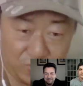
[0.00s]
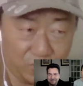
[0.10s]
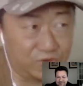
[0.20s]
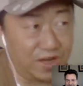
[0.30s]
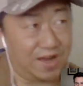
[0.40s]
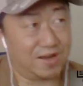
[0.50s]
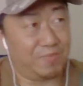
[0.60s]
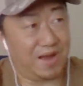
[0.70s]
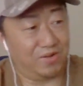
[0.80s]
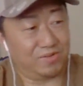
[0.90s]
you who
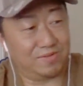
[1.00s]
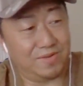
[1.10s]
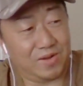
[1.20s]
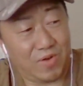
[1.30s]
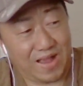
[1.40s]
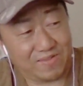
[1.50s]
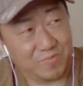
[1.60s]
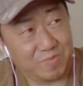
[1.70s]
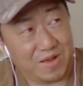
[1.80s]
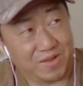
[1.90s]

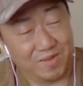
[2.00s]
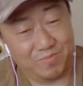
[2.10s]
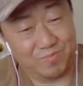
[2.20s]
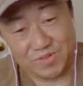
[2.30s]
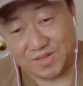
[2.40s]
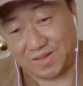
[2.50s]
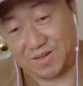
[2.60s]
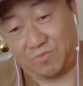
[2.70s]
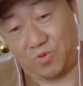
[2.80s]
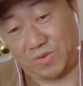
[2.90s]
ask me about gimbals,
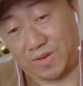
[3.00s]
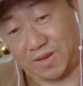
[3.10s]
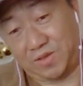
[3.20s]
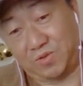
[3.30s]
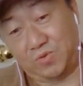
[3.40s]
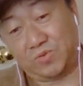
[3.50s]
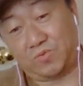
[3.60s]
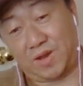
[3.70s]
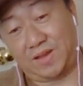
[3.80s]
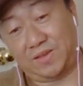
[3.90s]
or ones I
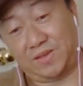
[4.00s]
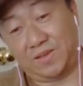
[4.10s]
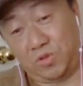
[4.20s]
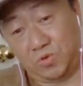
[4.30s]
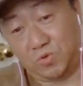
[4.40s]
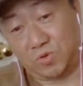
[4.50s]
use when I do